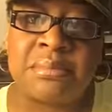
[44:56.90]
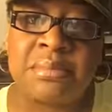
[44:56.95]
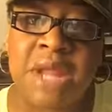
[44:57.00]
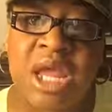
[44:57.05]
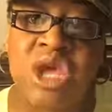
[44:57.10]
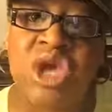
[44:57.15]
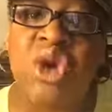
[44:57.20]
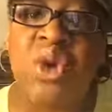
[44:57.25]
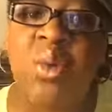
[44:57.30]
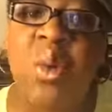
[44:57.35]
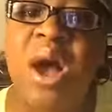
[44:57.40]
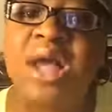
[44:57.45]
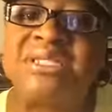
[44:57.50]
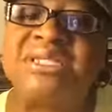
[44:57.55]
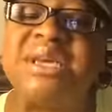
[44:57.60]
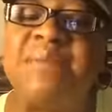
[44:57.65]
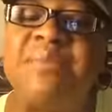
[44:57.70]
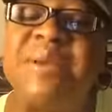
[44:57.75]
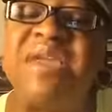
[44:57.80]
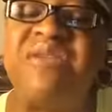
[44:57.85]
You want
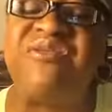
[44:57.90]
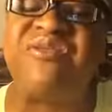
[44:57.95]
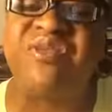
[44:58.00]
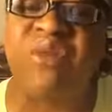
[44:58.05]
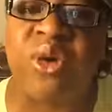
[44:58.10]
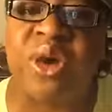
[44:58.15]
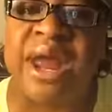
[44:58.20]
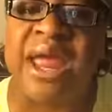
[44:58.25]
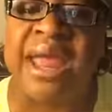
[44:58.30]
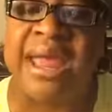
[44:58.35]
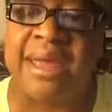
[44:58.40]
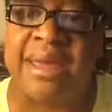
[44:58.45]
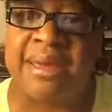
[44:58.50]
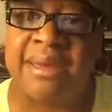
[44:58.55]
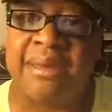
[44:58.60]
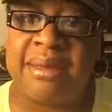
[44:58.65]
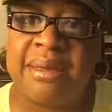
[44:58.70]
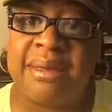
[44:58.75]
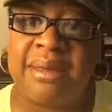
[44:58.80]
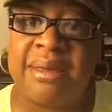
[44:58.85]
to be free
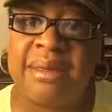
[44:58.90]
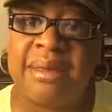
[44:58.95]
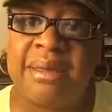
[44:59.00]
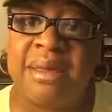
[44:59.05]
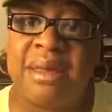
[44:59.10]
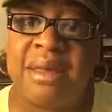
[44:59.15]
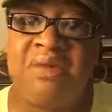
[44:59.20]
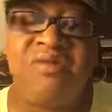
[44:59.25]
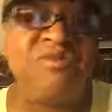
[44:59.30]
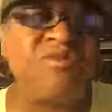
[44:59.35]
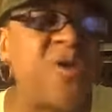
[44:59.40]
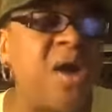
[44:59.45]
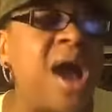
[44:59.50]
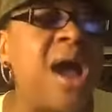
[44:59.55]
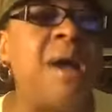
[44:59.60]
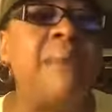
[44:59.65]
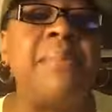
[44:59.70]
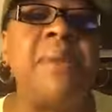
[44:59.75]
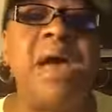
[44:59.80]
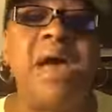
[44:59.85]

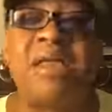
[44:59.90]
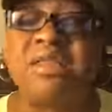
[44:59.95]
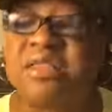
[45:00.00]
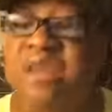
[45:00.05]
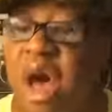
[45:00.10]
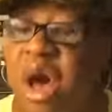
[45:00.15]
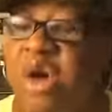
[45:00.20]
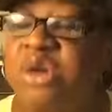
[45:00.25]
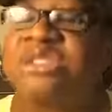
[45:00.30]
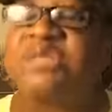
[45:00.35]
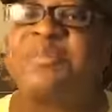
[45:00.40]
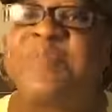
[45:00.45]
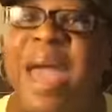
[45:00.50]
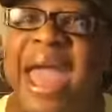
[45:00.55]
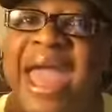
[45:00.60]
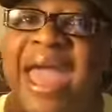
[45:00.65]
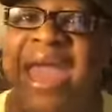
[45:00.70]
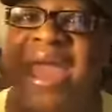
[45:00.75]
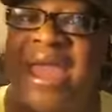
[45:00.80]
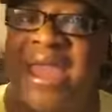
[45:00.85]
from those
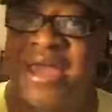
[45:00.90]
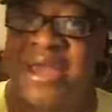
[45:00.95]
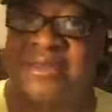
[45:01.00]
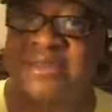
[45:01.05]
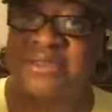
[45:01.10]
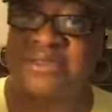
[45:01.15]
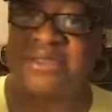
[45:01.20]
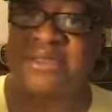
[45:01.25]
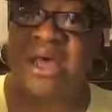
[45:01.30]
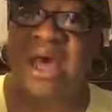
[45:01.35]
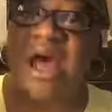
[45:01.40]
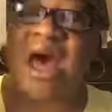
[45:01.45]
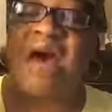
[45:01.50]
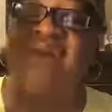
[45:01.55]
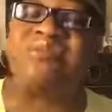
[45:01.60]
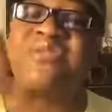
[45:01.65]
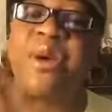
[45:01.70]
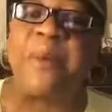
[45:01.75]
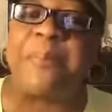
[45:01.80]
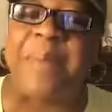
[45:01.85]
pains
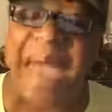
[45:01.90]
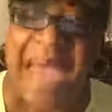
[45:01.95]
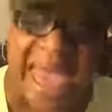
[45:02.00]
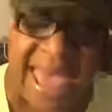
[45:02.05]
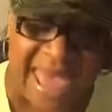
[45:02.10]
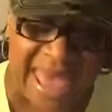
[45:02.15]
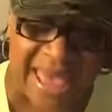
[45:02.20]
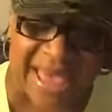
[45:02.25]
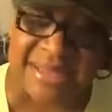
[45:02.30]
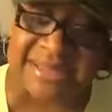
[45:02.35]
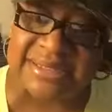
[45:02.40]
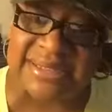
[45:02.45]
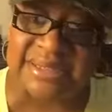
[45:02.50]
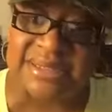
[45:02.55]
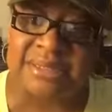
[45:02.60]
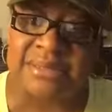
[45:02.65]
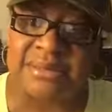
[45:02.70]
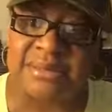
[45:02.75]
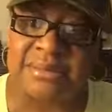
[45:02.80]
of your past.